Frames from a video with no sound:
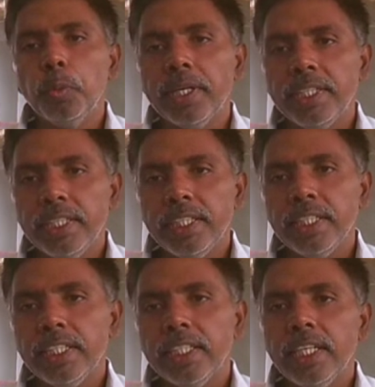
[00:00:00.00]
by
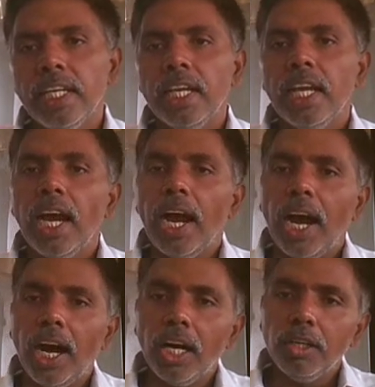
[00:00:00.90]
t,
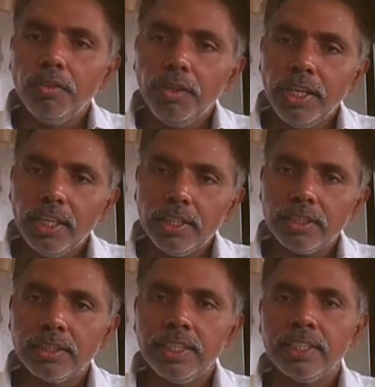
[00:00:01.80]

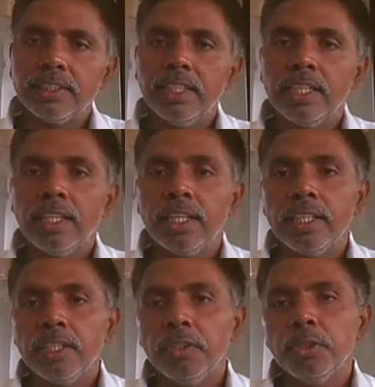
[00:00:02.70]
always less than or
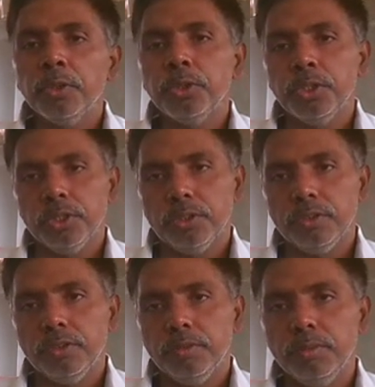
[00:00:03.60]
equal to 0.
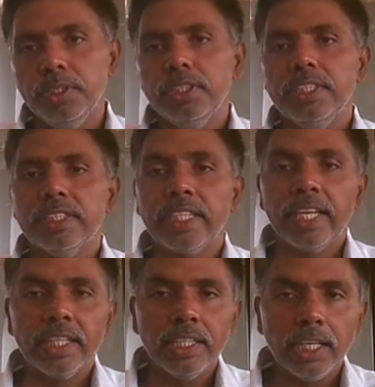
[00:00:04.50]
Means in
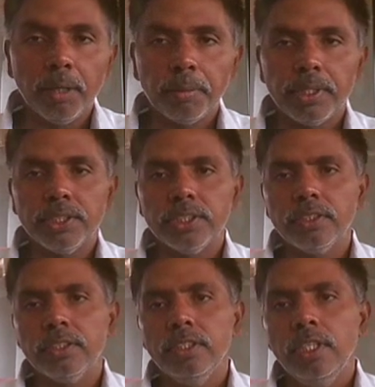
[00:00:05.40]
cyclic operation,